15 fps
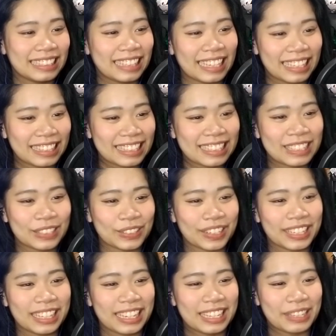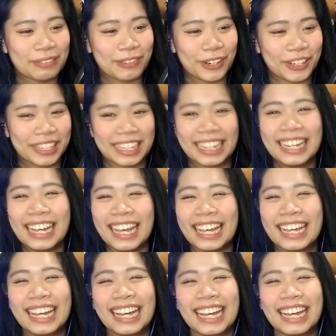take this too early in the morning.
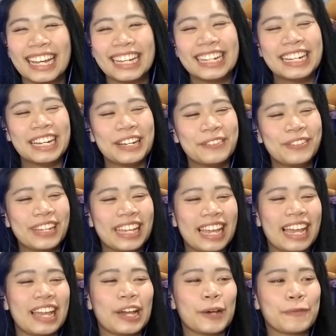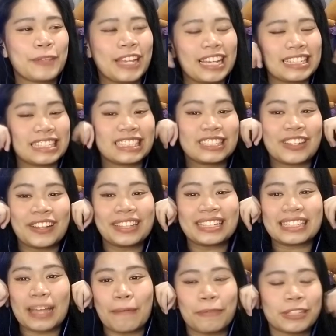But yeah, I hope you guys enjoyed this
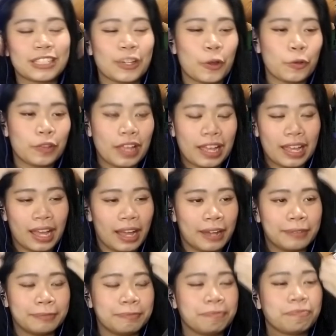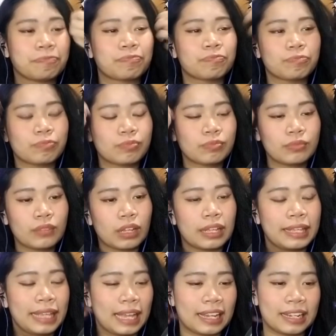episode.
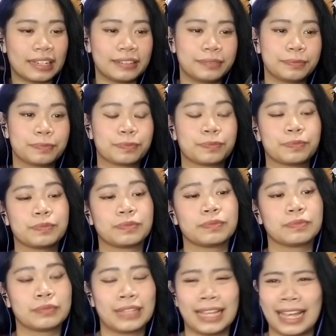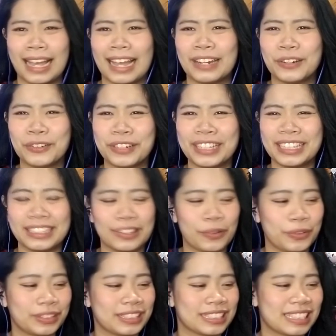Yeah, I don't really know
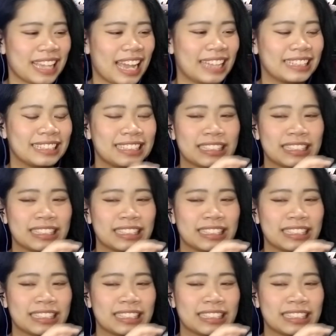what to say. I didn't